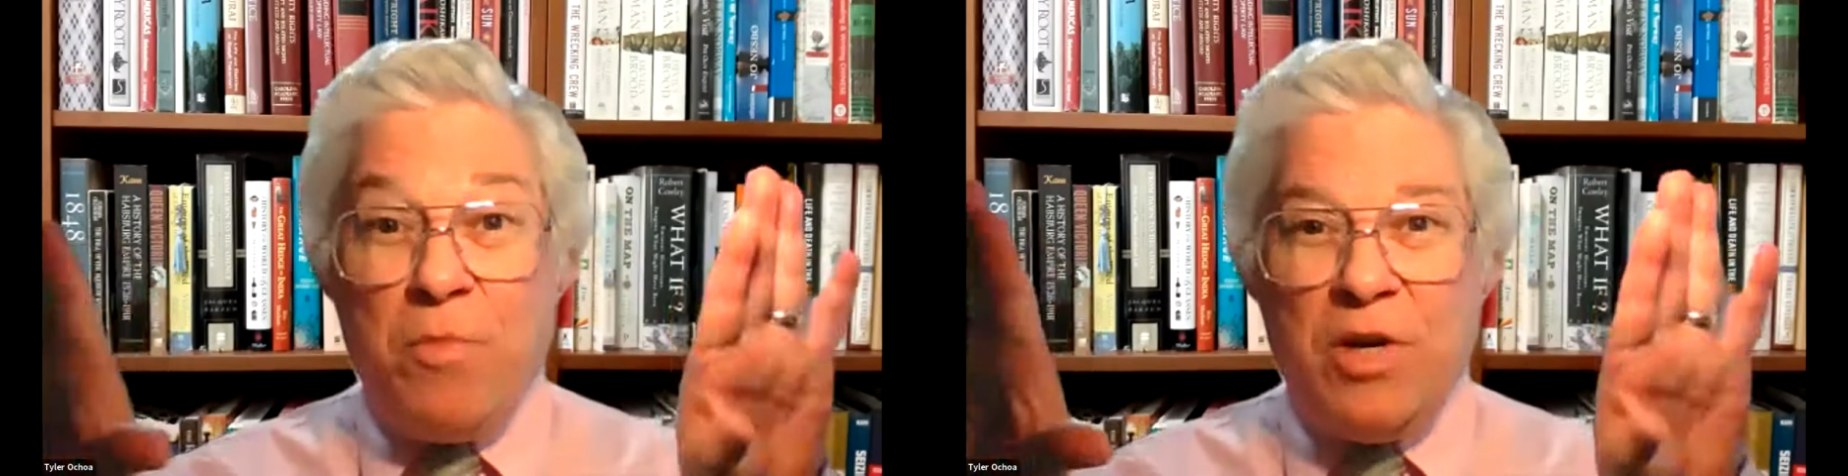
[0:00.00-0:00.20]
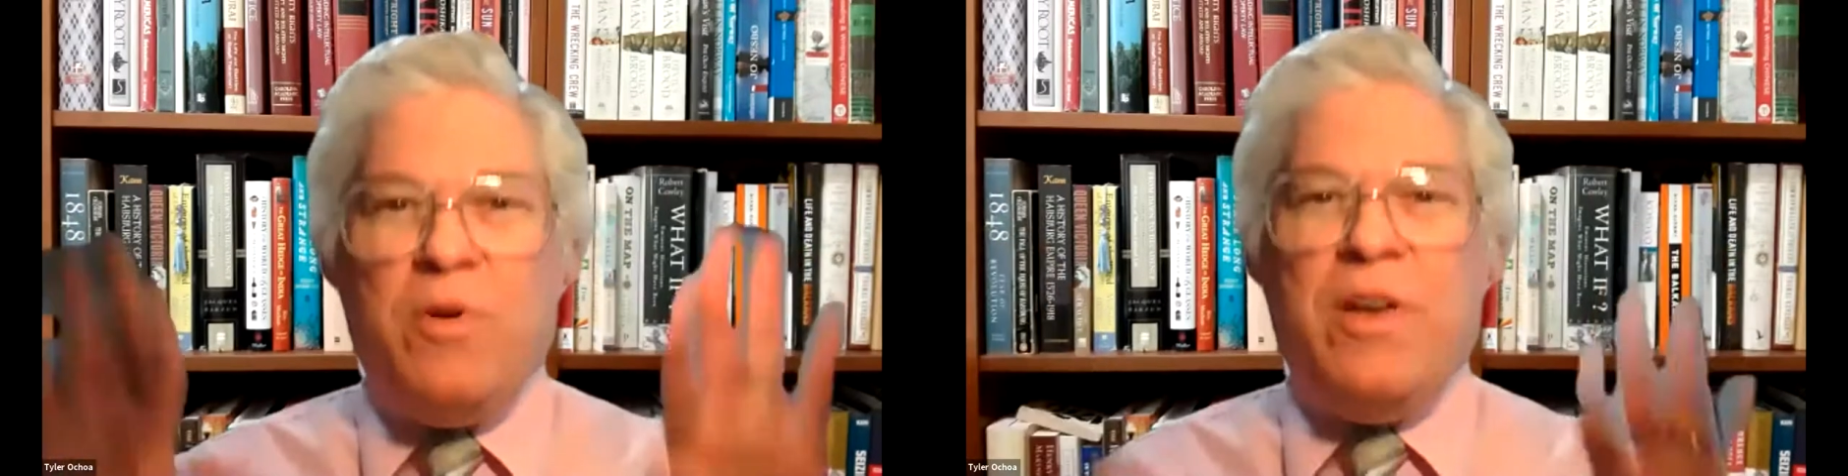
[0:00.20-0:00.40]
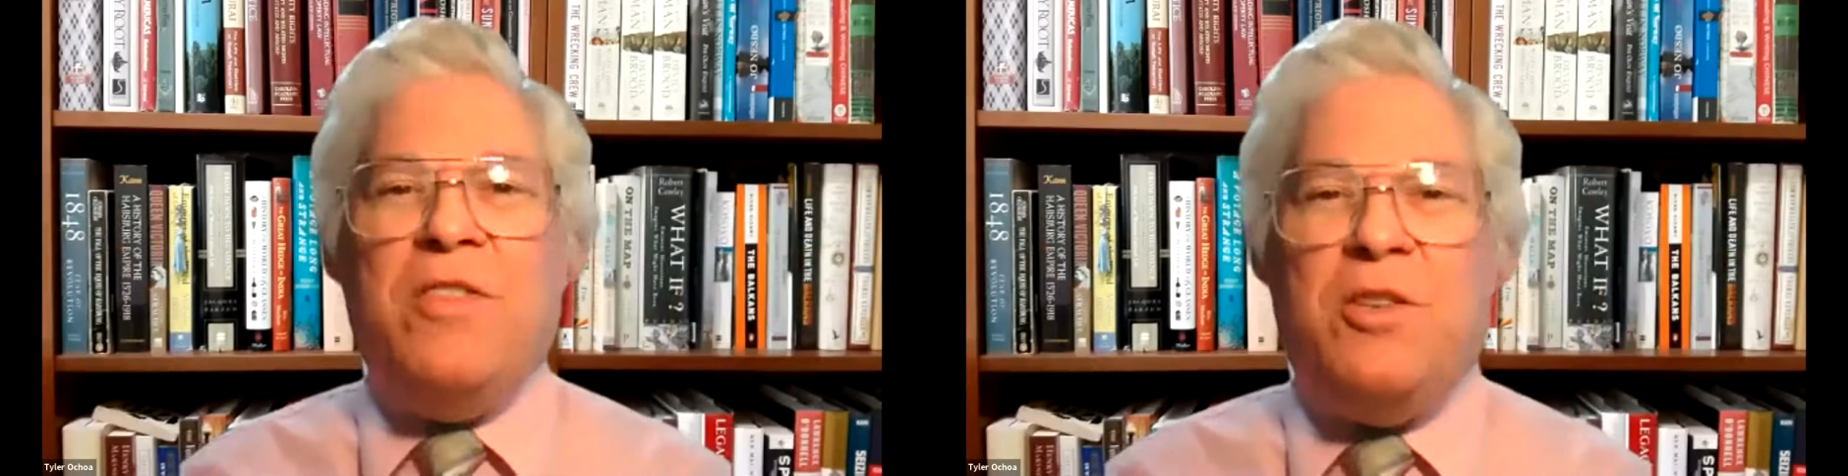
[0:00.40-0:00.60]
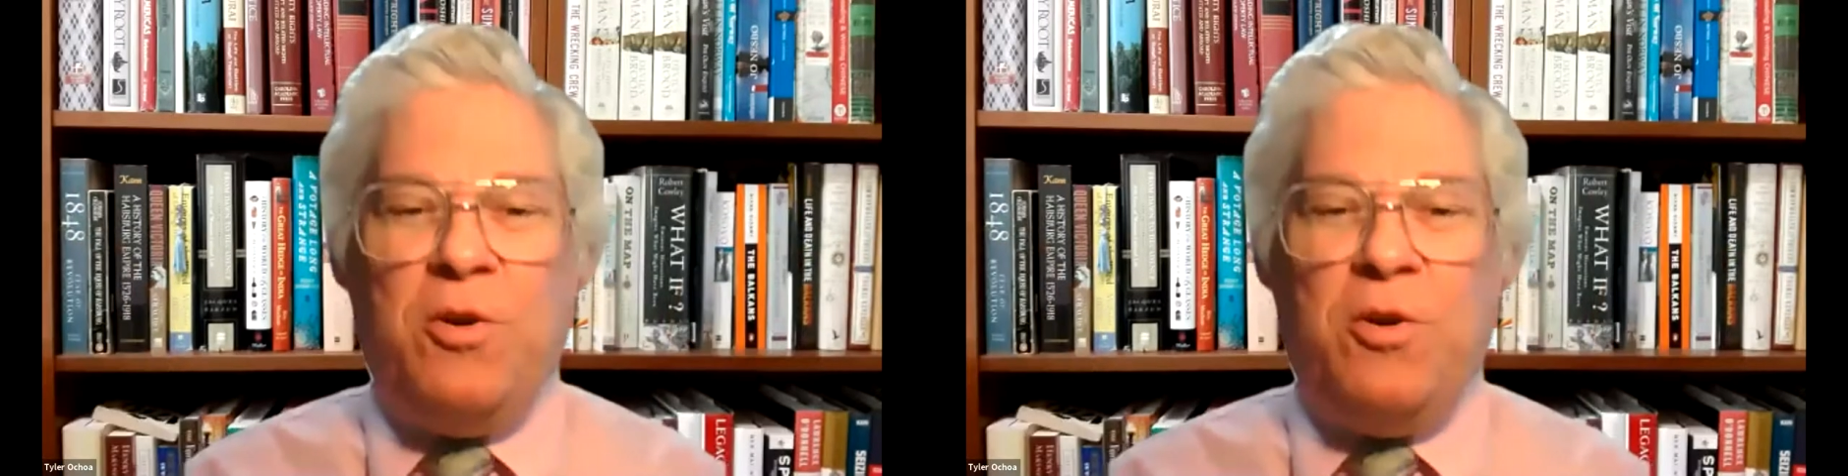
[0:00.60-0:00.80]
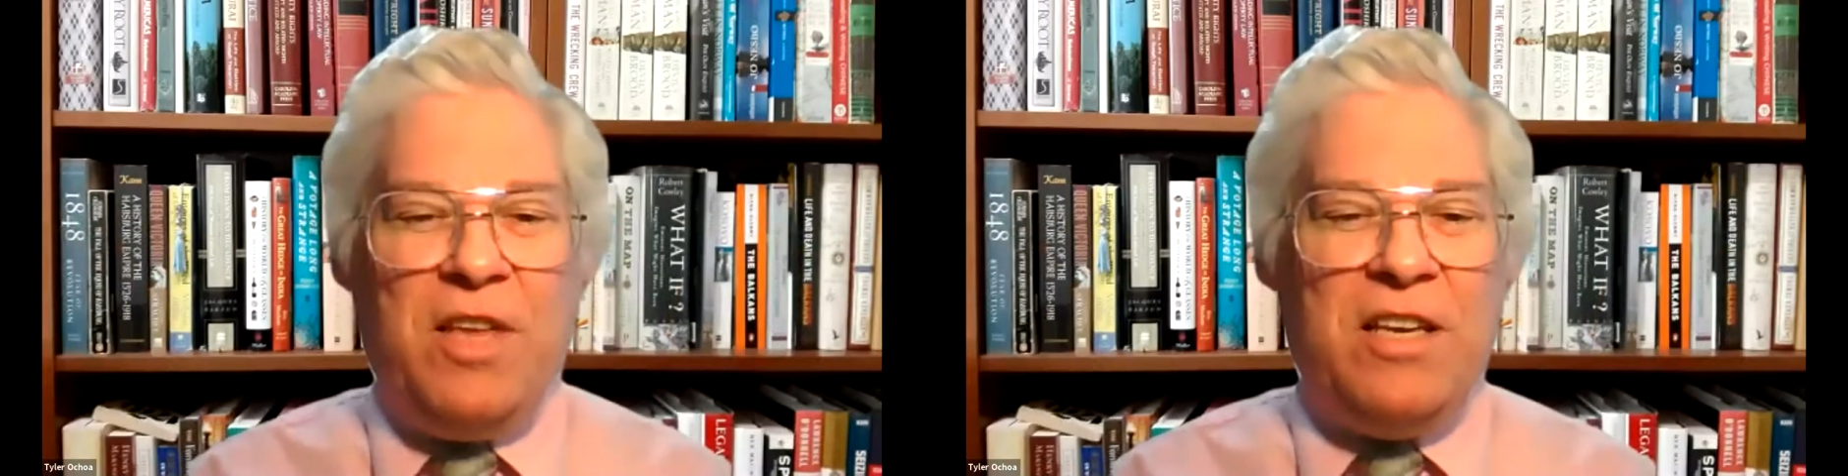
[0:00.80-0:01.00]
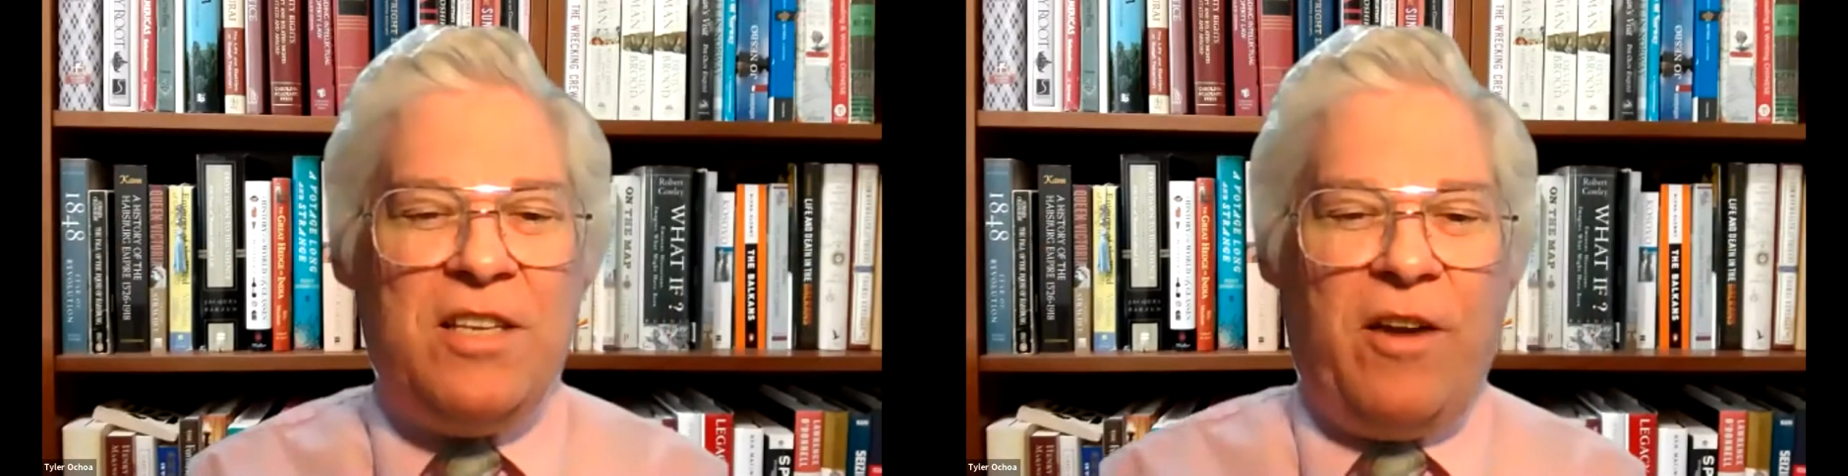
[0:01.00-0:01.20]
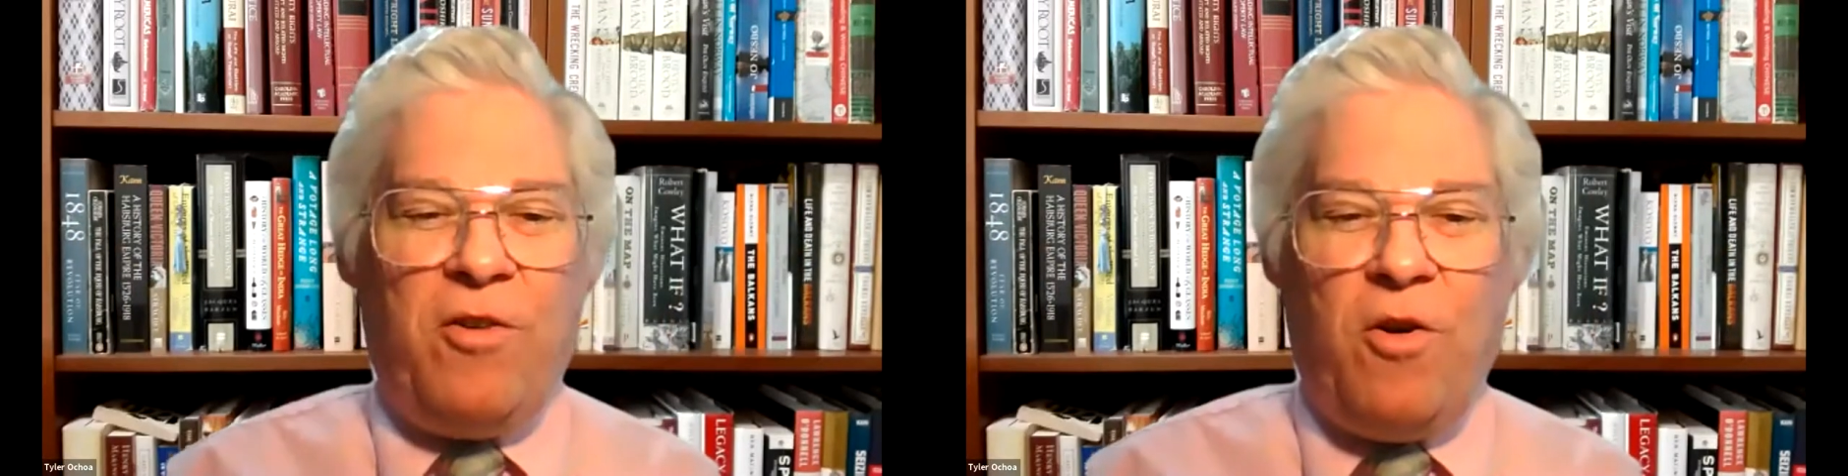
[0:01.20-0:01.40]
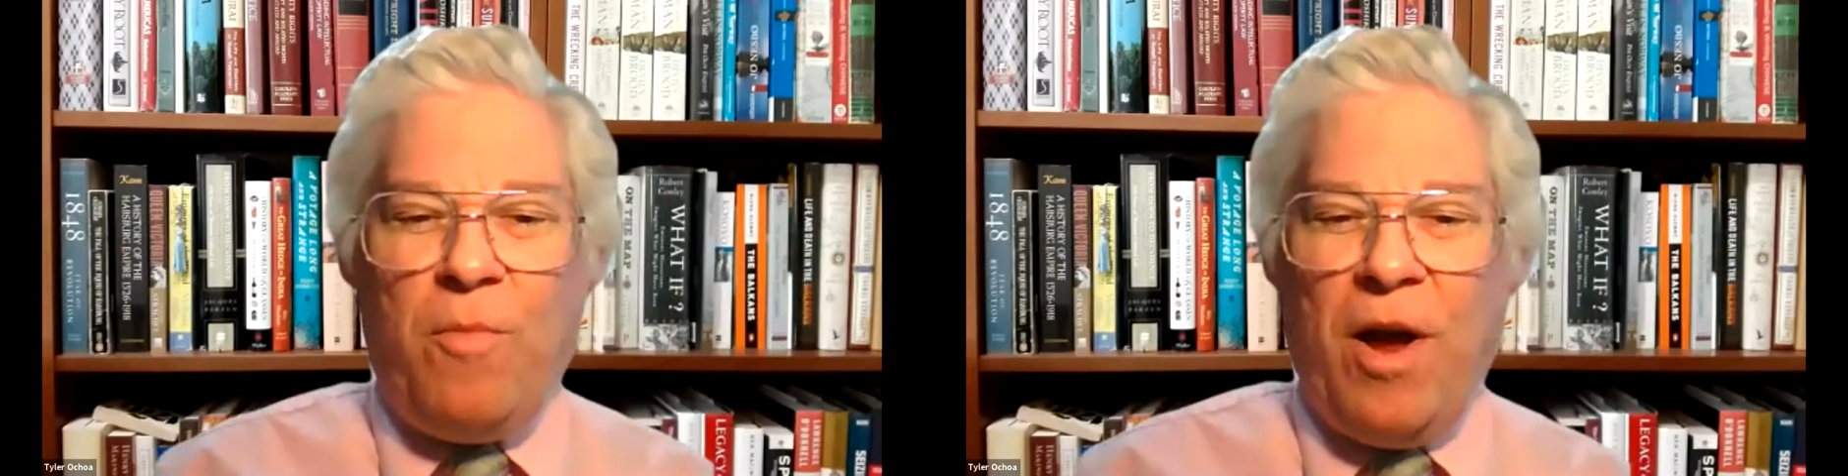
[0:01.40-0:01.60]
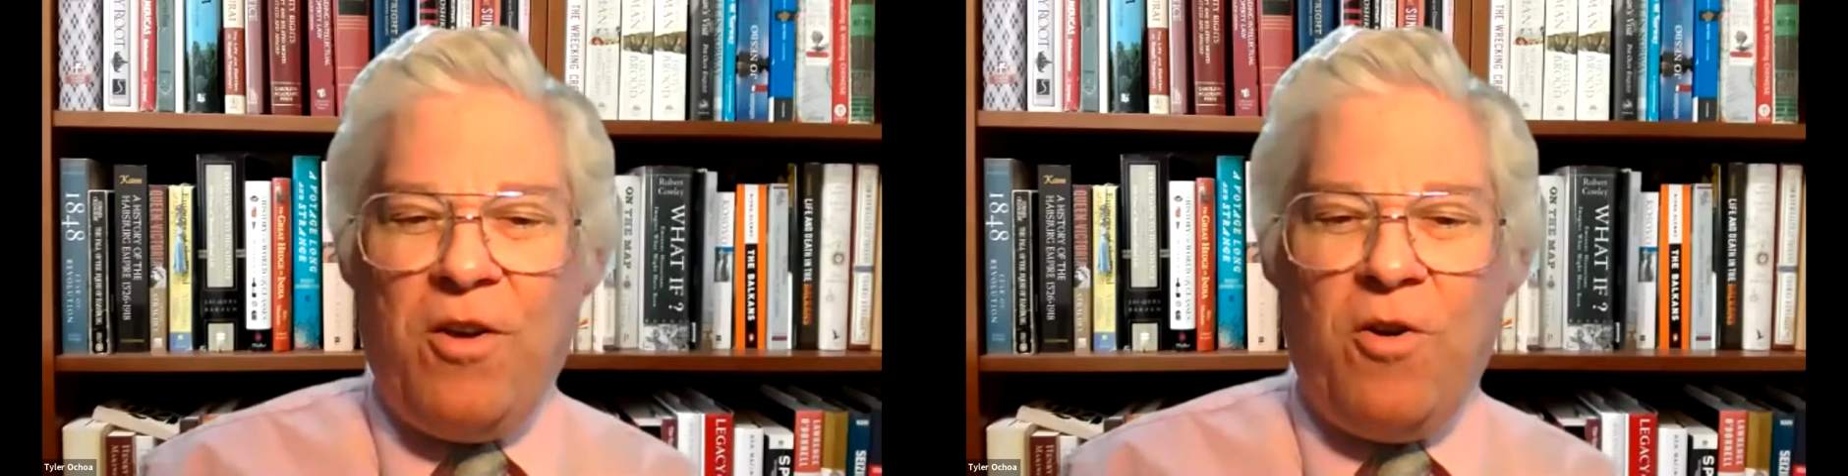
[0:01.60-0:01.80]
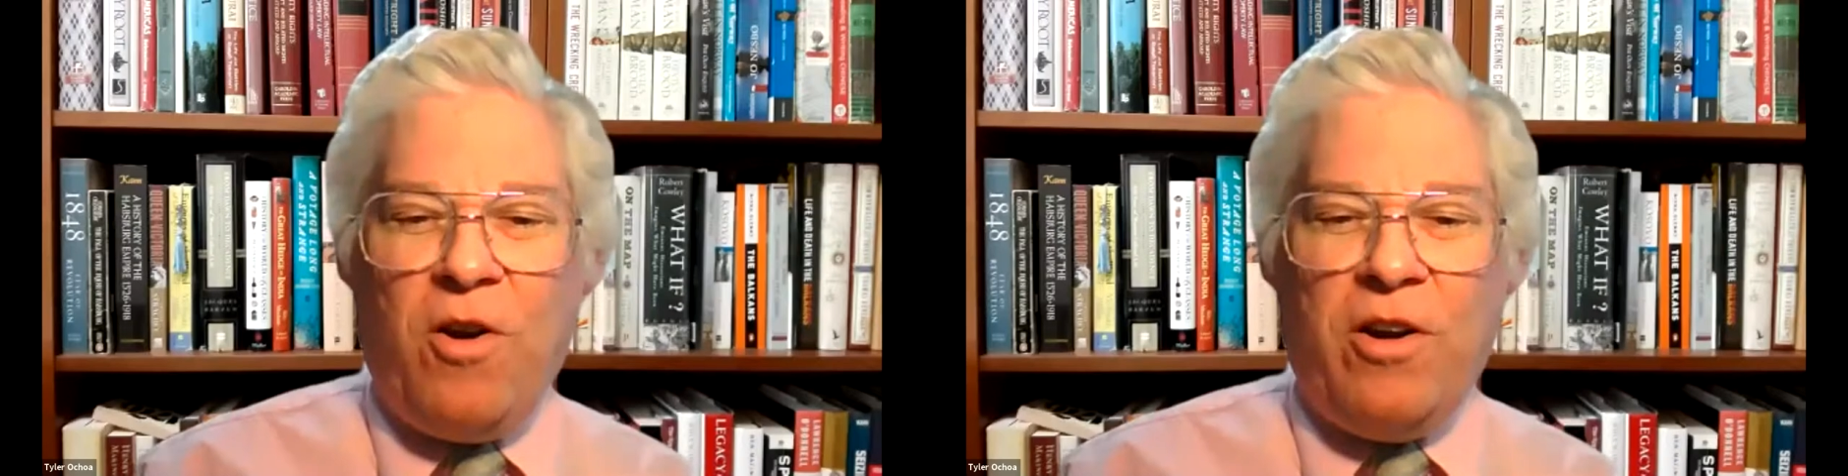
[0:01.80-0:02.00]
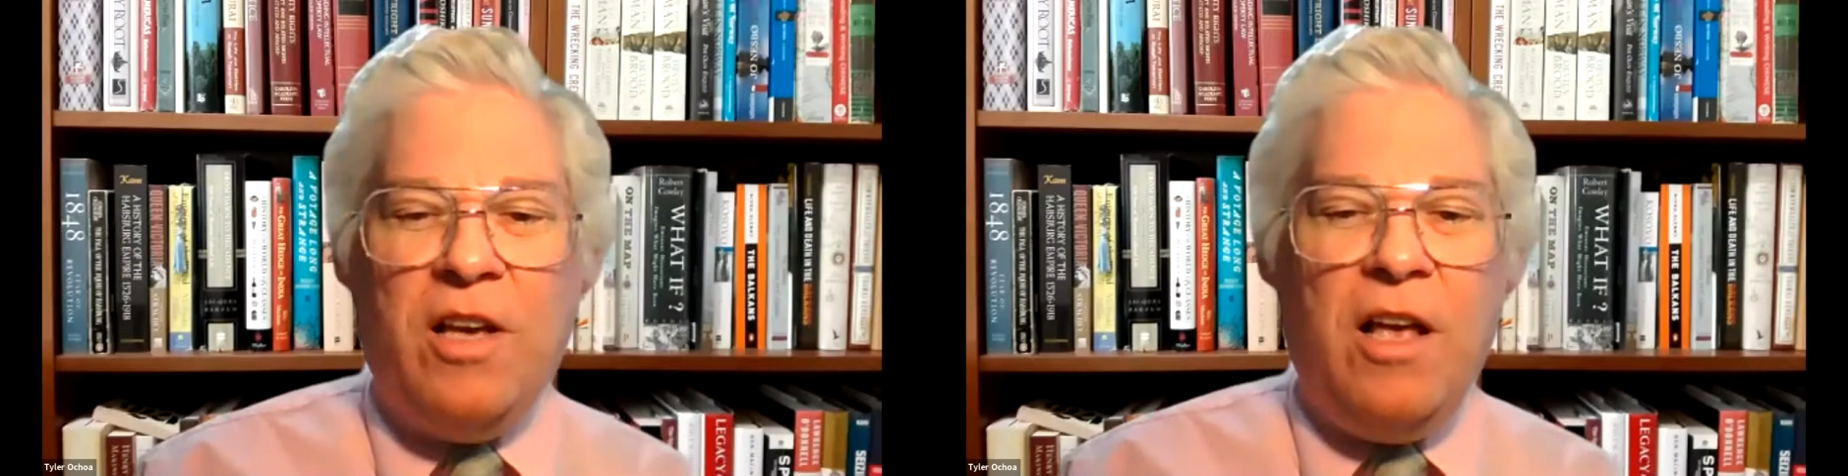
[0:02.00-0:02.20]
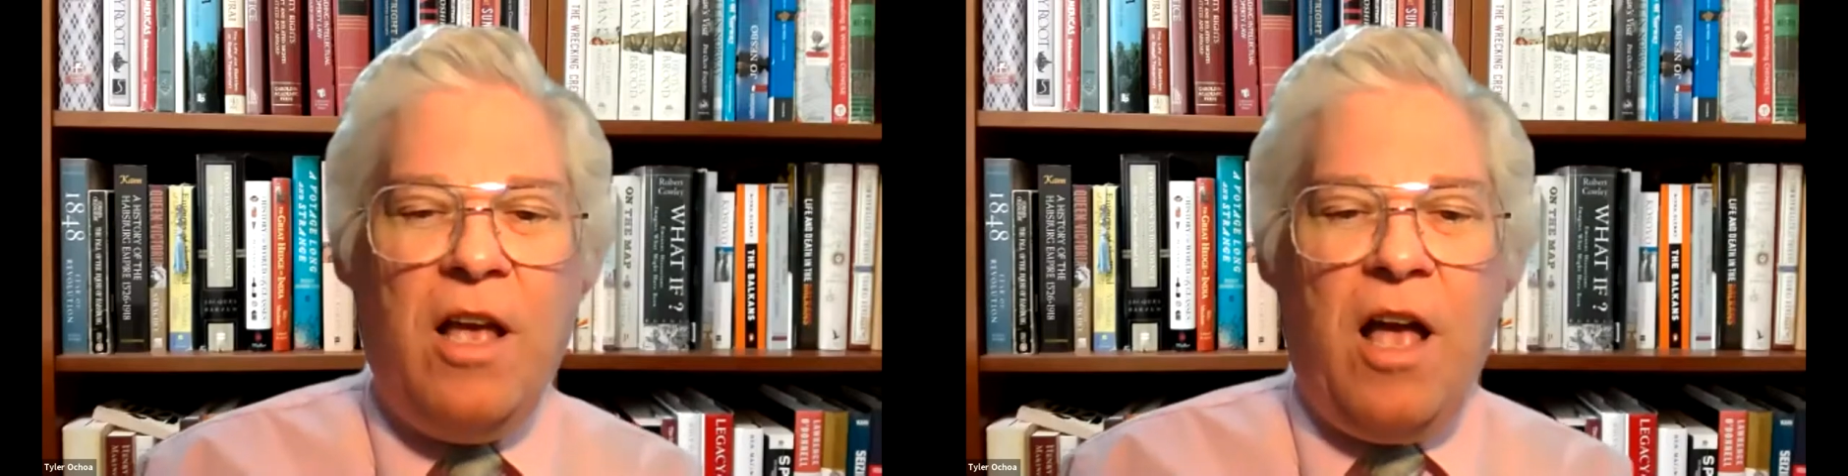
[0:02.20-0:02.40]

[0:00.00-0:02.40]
in between the 2 of these. I don't know about yours.